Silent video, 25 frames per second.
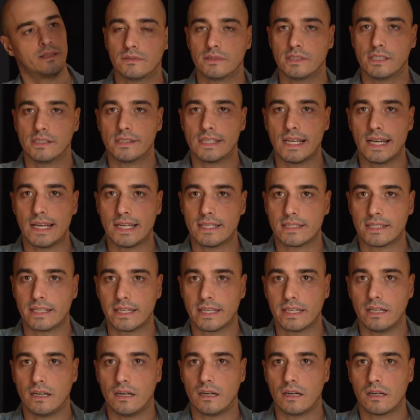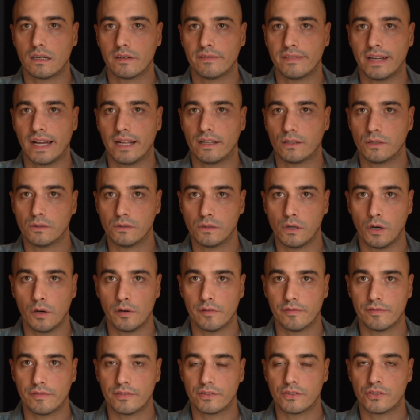This has a R value
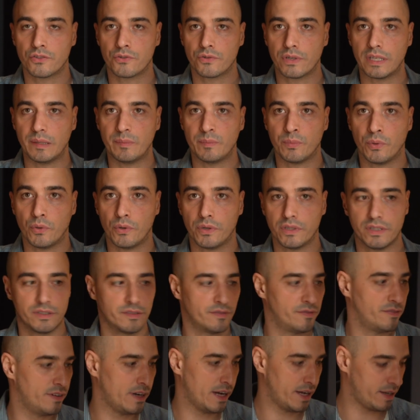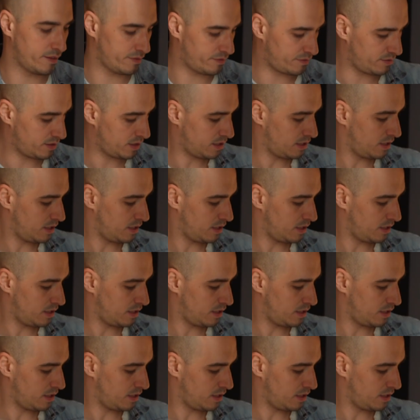of 3.5.